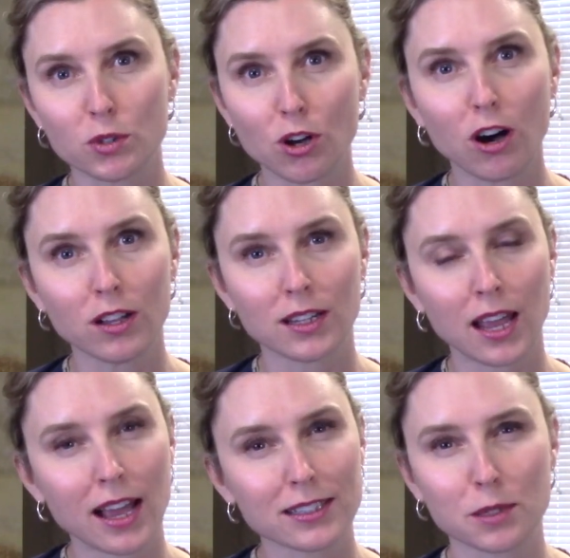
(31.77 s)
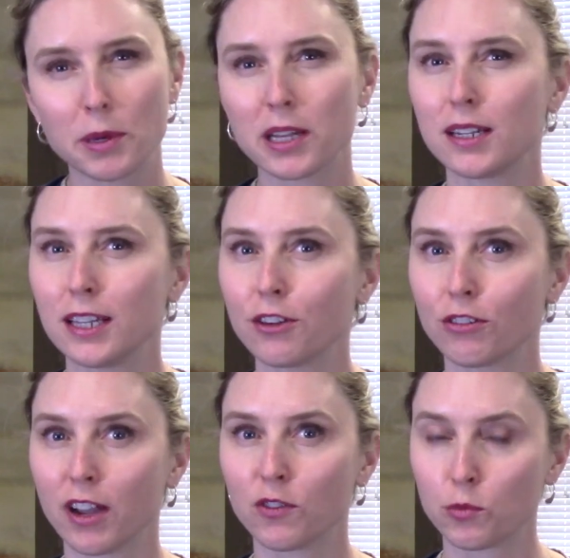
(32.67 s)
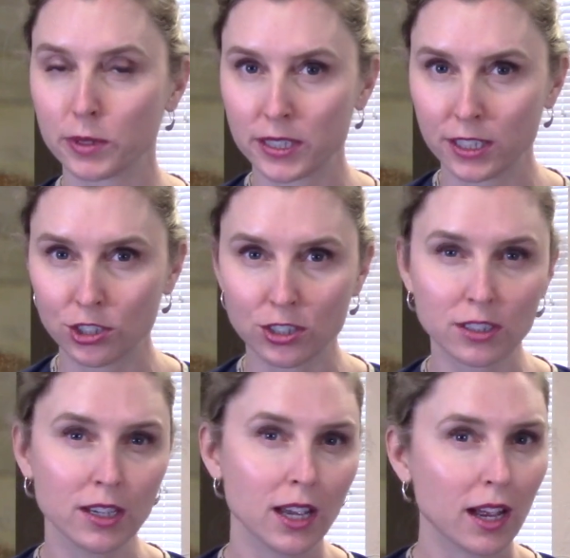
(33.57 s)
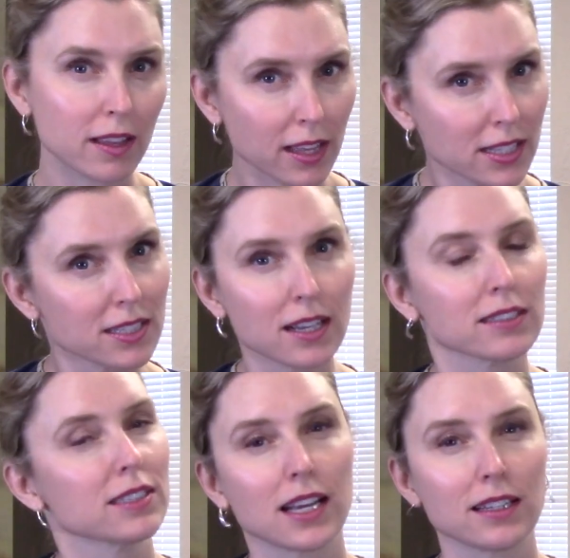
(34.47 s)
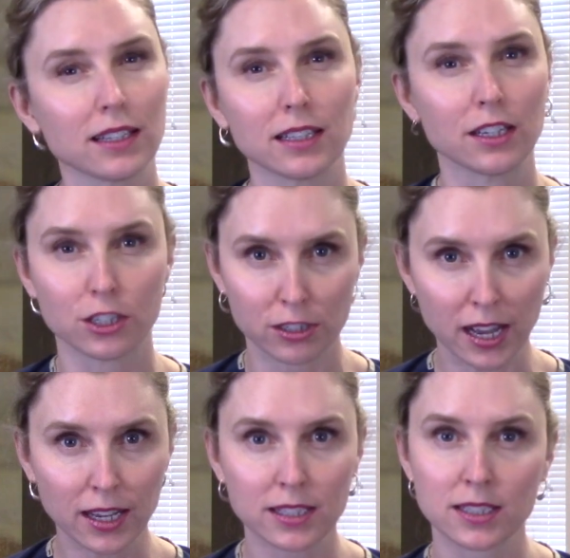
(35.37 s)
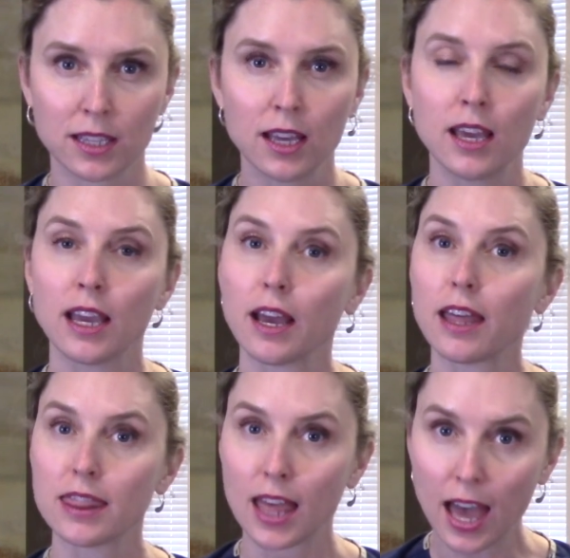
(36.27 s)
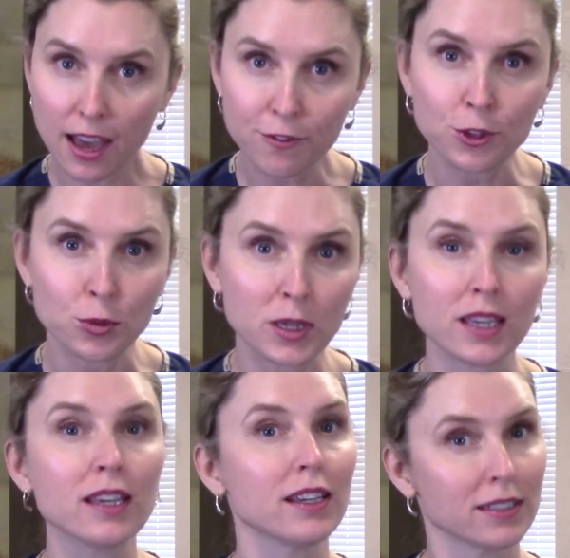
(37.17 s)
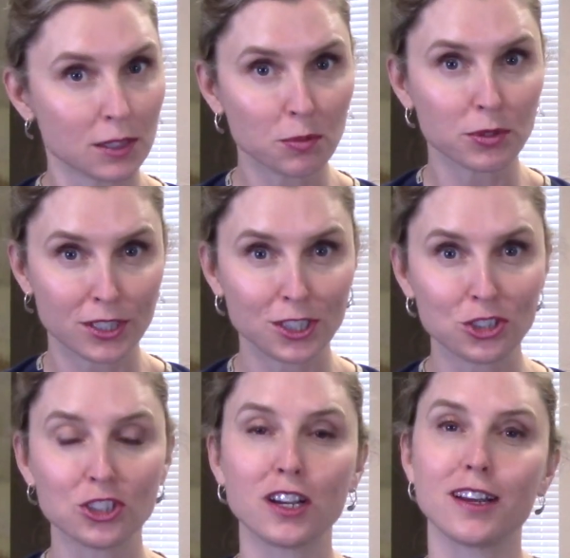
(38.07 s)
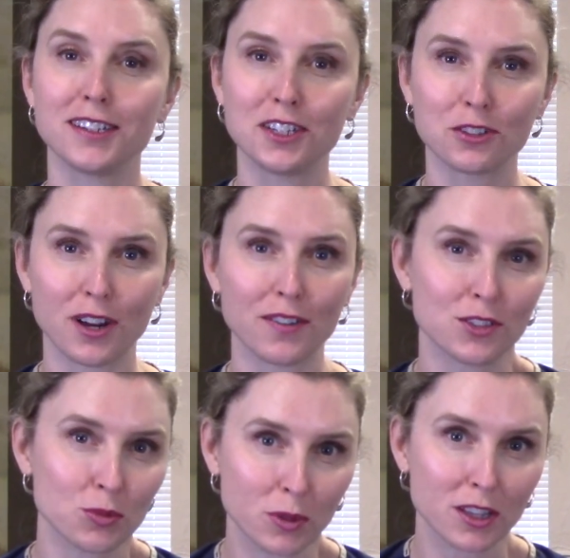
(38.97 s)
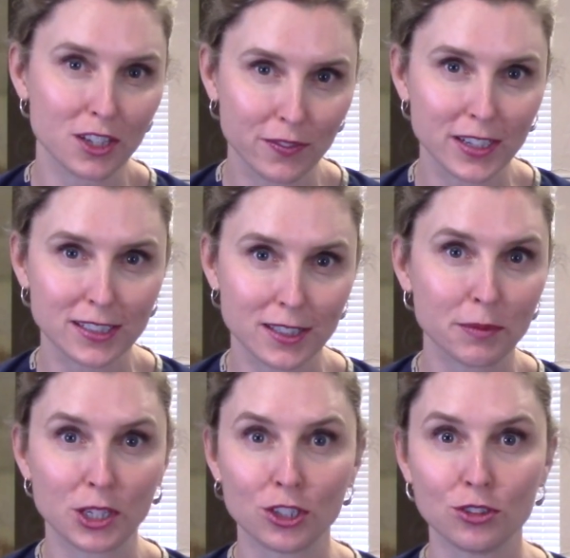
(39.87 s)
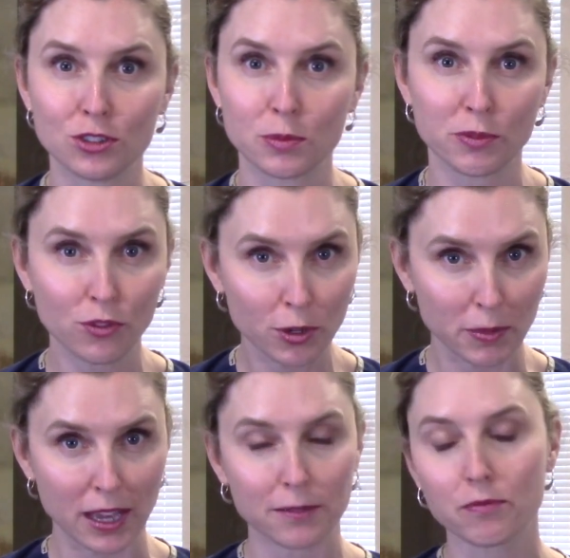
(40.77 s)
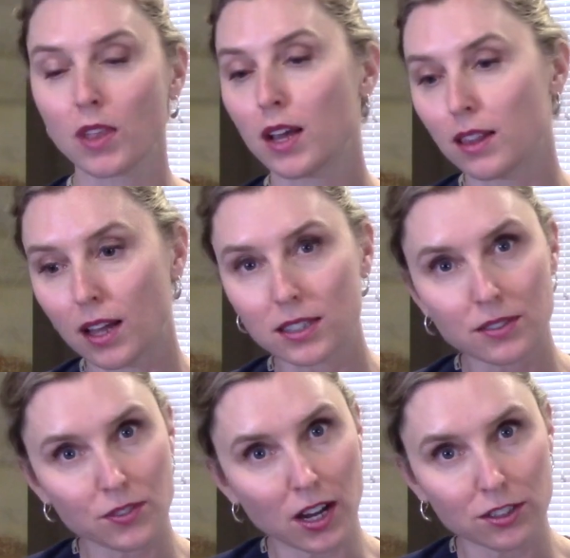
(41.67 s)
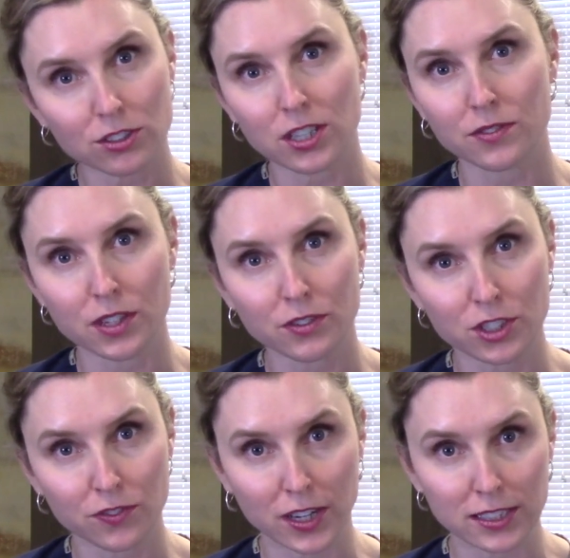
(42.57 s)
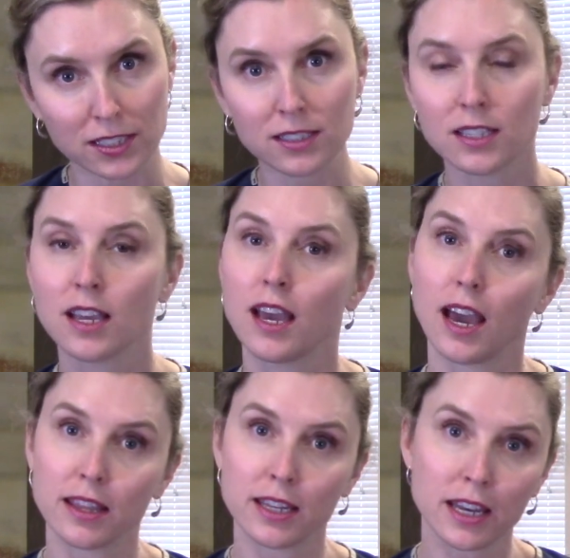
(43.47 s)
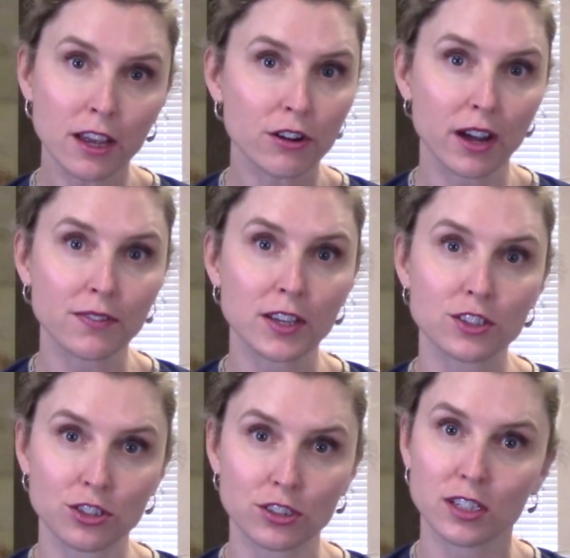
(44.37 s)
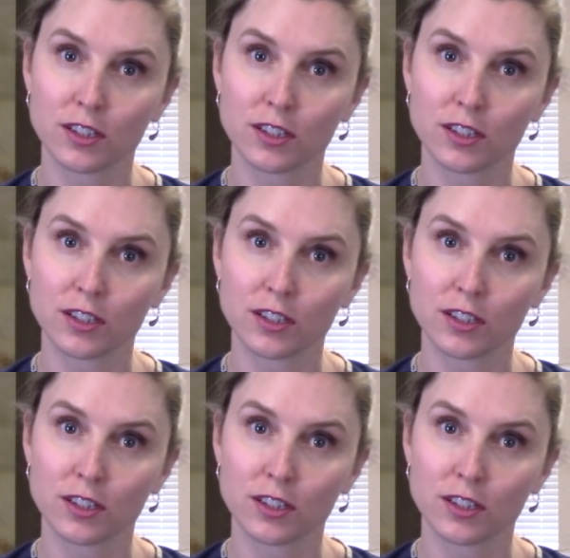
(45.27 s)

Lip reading: will call and ask about a NeoGraft procedure, and that's not technically correct. The FUE is the procedure, and NeoGraft is one of the devices that we can use to perform that. Lots of doctors have different devices, and the NeoGraft has certain